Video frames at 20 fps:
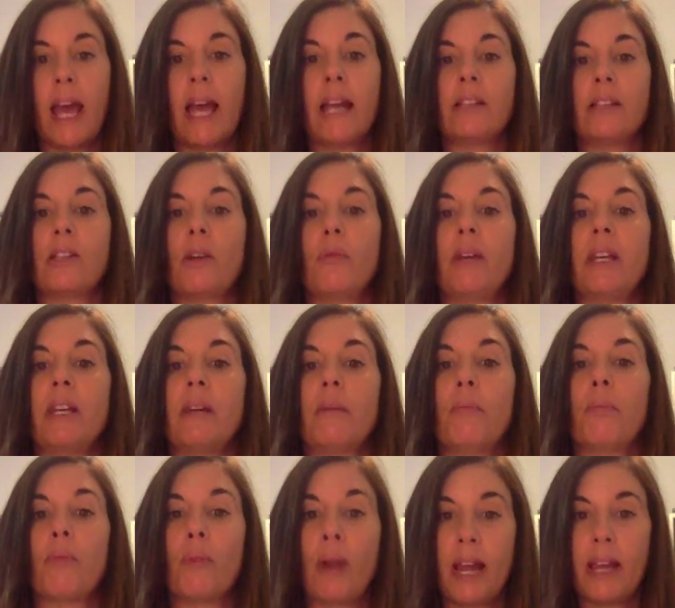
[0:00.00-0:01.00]
And so we
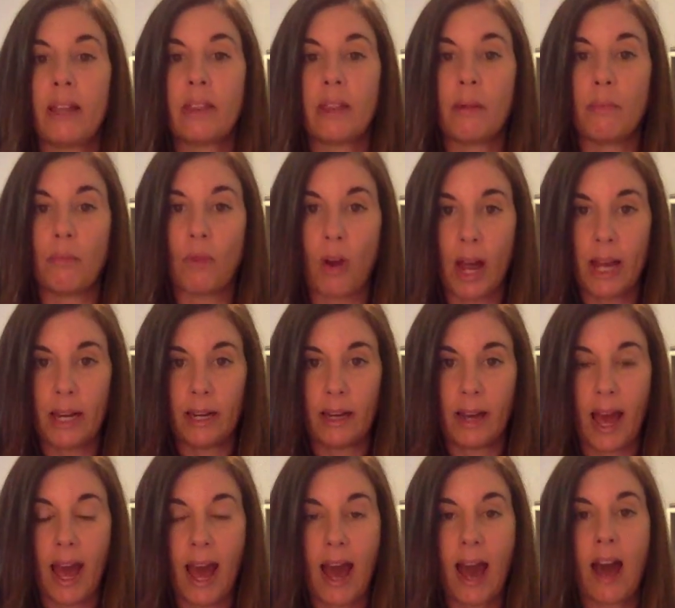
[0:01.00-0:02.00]
can break them right
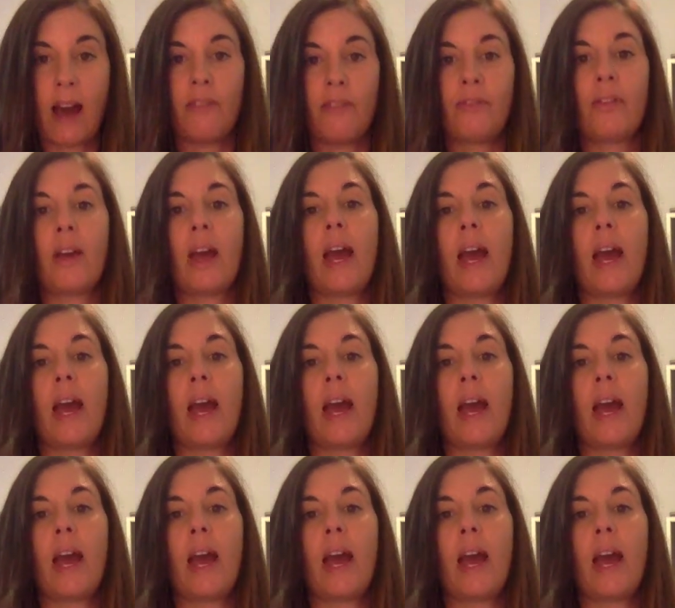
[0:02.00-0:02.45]
in half,